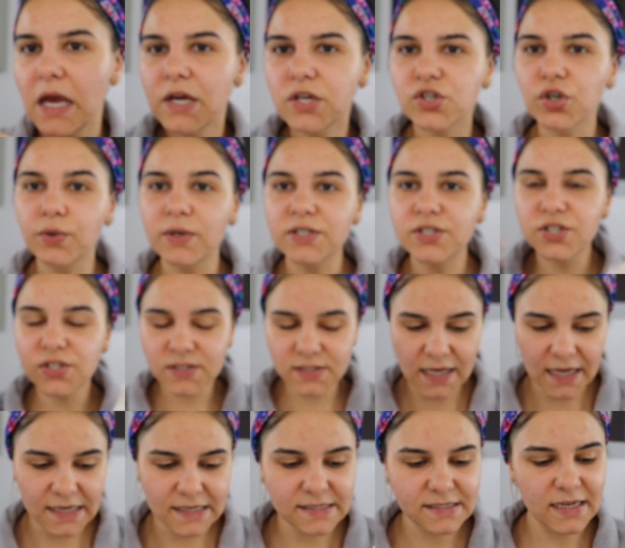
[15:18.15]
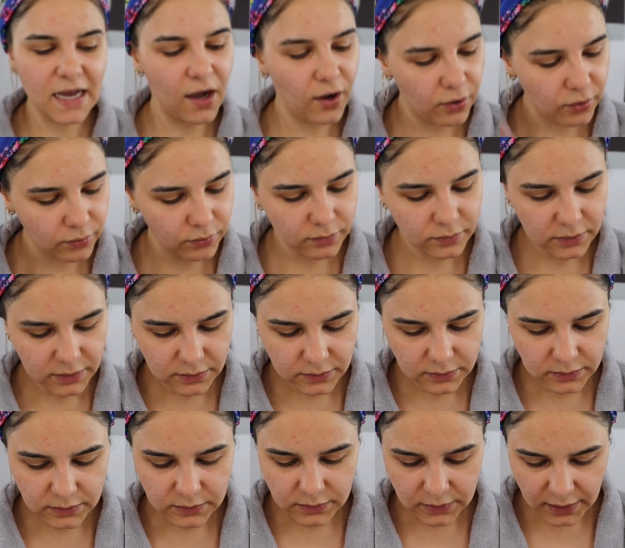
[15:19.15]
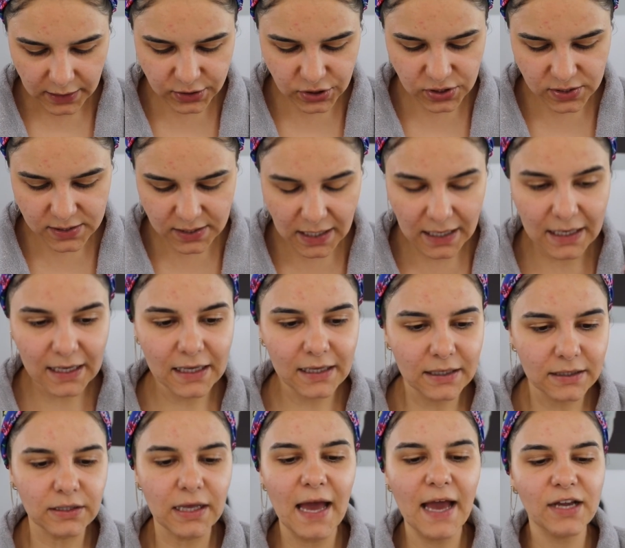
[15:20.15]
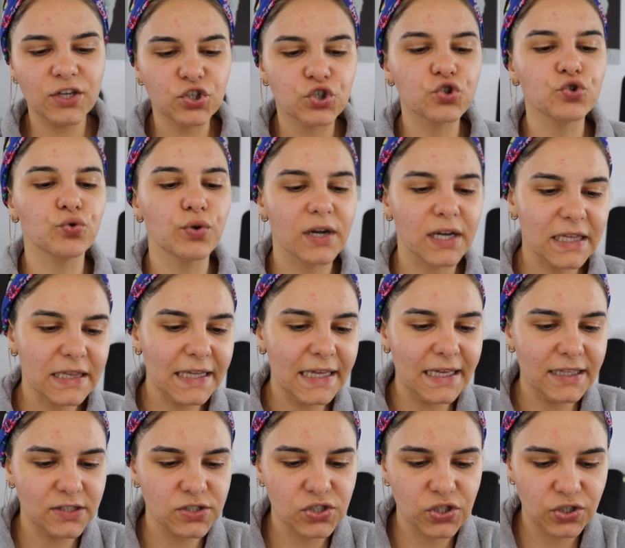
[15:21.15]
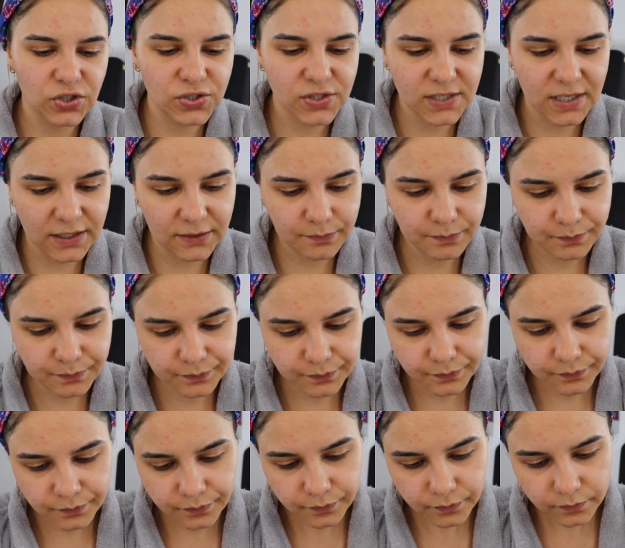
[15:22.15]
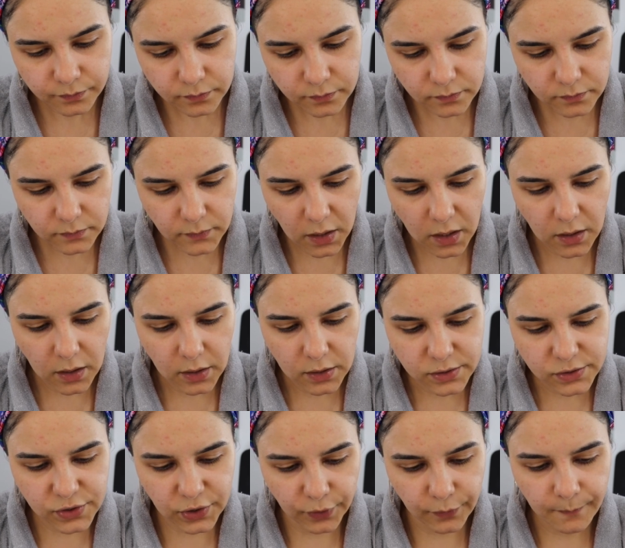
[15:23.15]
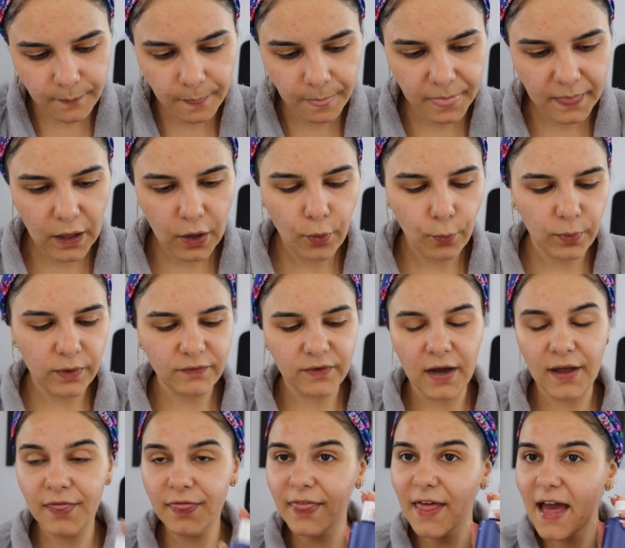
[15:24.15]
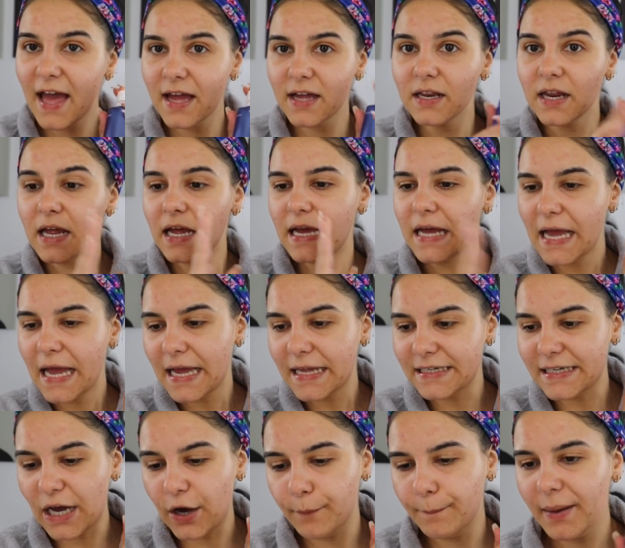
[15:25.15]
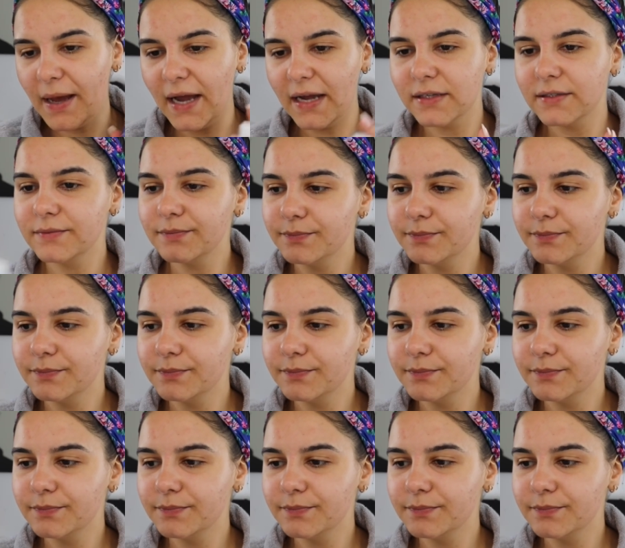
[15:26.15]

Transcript: So it just takes out, it just extra cleans your skin. So we've got that down pat.